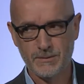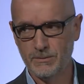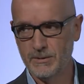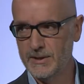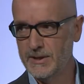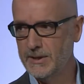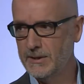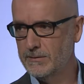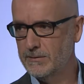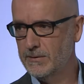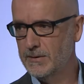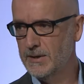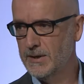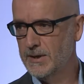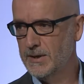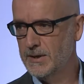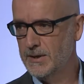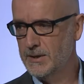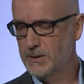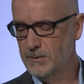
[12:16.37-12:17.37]
We have
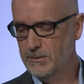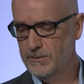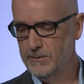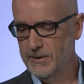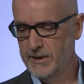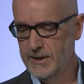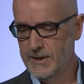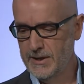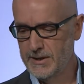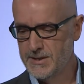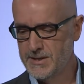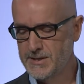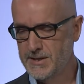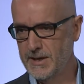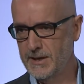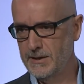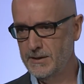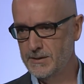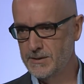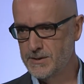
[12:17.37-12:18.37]
figured out
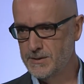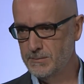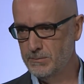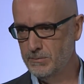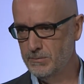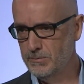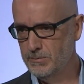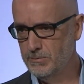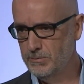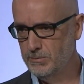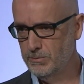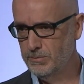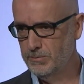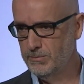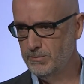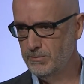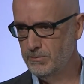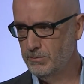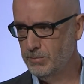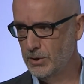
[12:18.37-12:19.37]
standards and
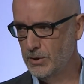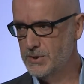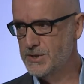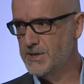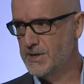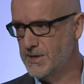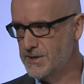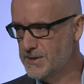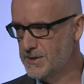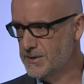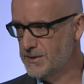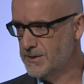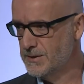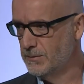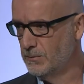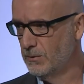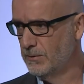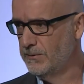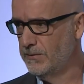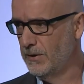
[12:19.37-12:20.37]
processes
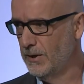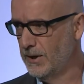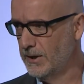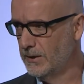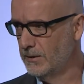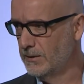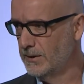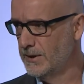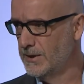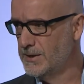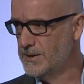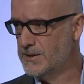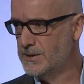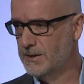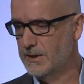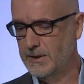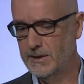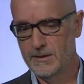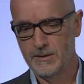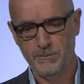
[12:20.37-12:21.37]
and refineries
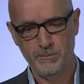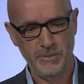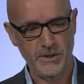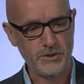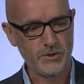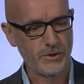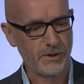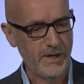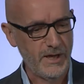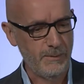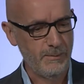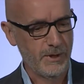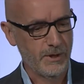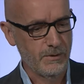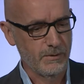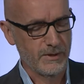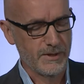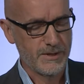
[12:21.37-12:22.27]
and petrochemical.